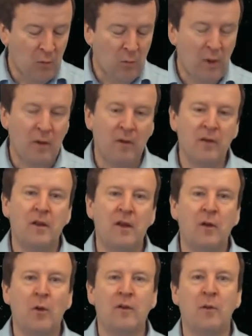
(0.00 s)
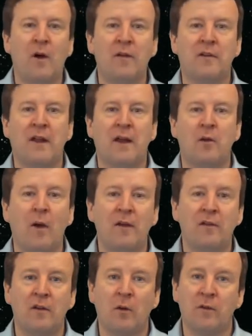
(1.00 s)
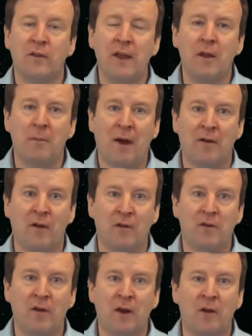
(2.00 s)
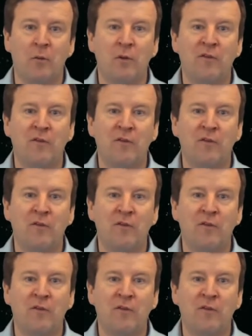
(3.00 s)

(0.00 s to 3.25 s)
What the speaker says: Well, in order to answer that question or think about answering it,